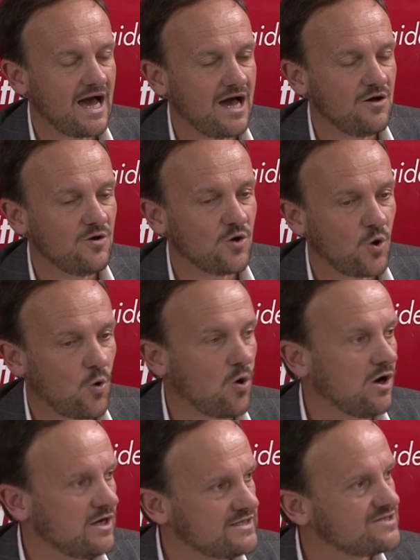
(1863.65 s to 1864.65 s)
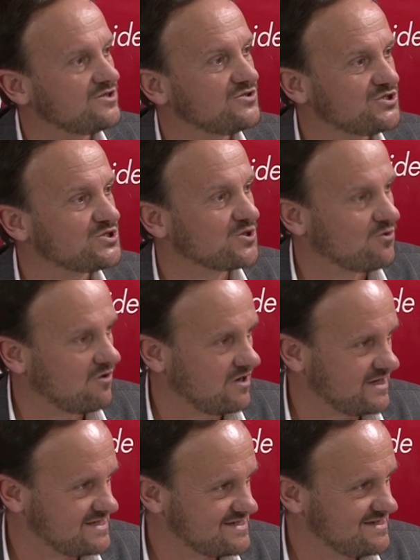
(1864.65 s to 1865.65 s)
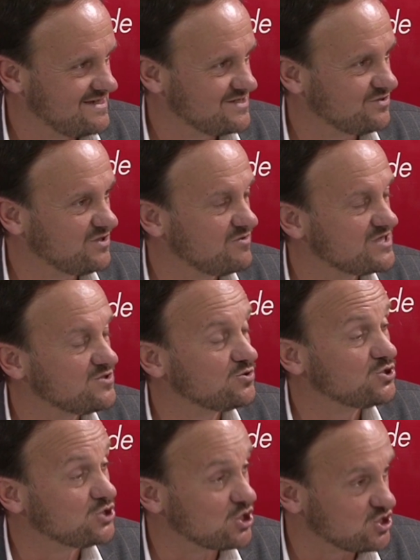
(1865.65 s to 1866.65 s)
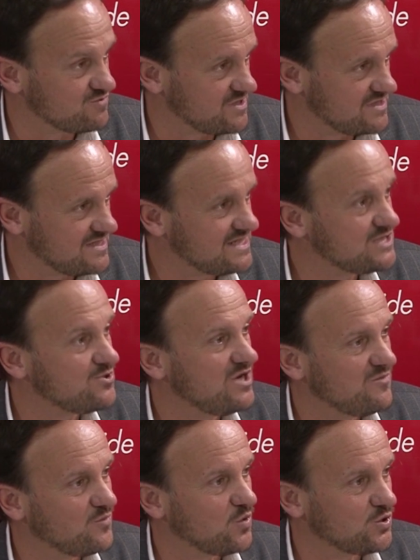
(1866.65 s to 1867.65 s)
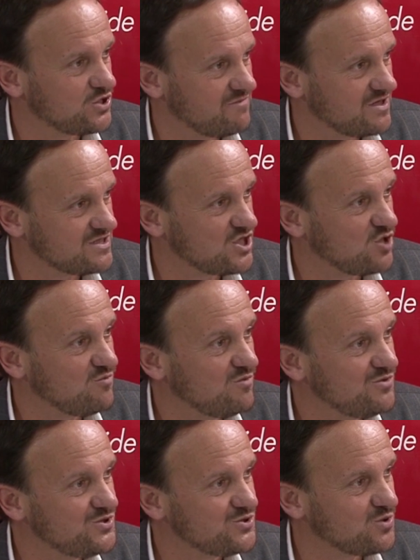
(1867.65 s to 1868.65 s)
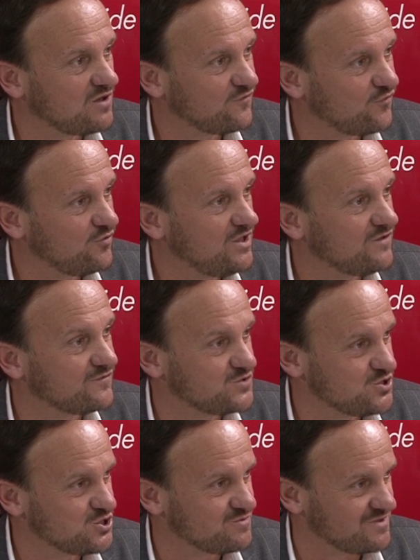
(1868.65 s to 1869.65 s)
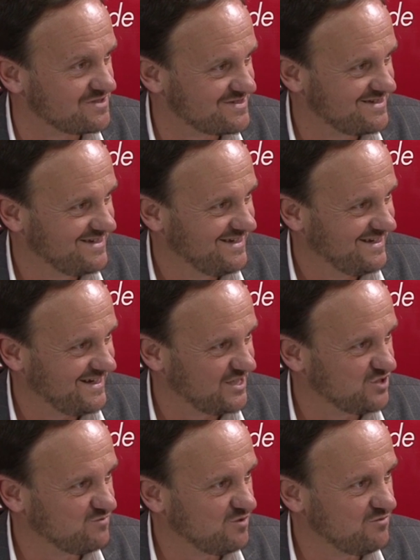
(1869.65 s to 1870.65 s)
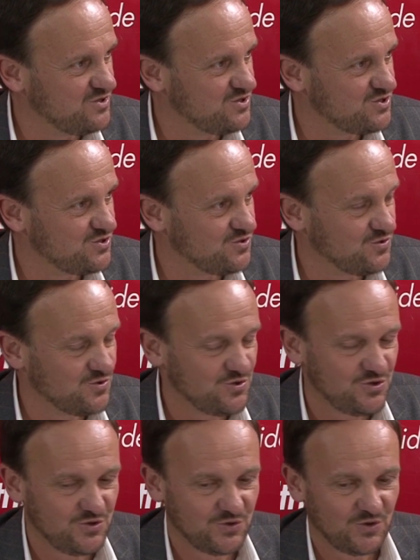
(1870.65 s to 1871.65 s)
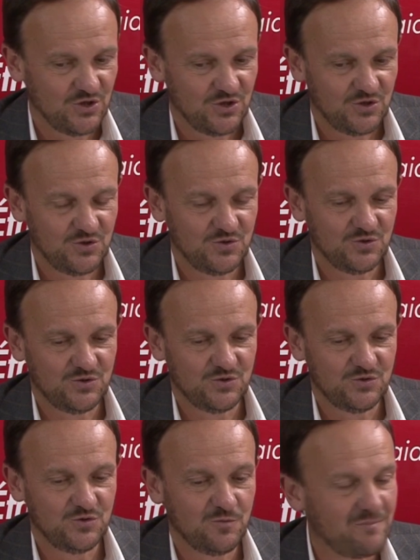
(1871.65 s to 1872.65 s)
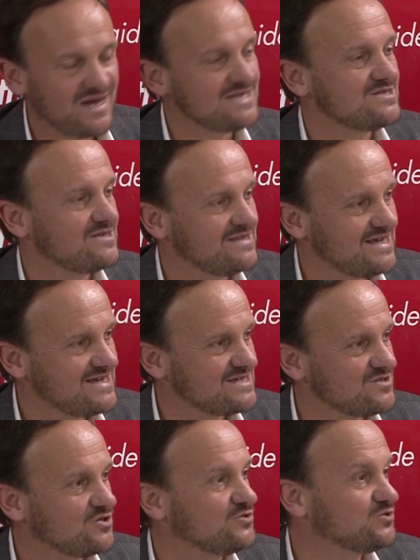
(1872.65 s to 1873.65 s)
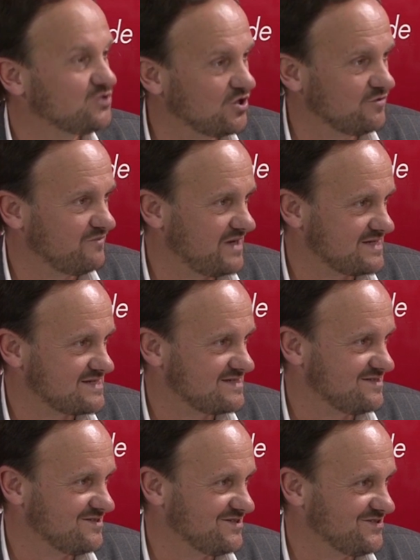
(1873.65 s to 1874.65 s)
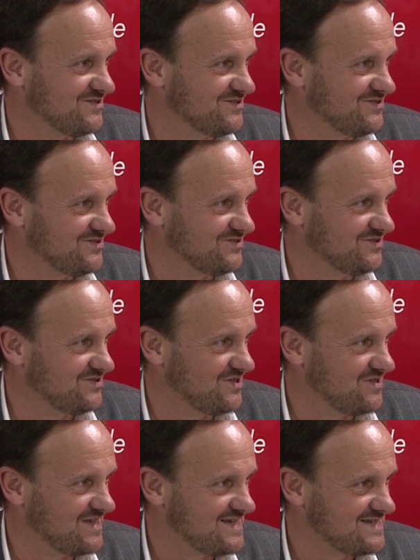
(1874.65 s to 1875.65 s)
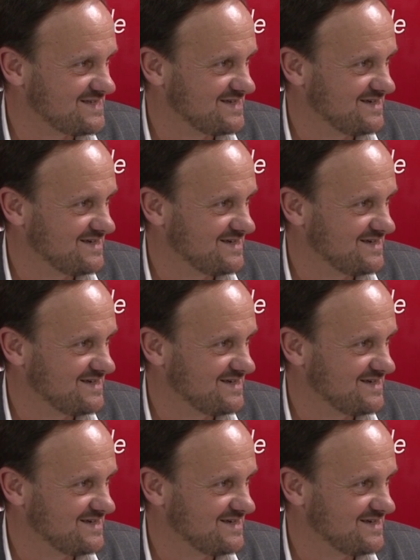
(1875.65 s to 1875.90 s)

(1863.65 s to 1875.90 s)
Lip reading: acquired or not acquired. So there is no judgment. It's really important because at the moment you are free of judgments. At the moment you pass the test or you don't pass the test,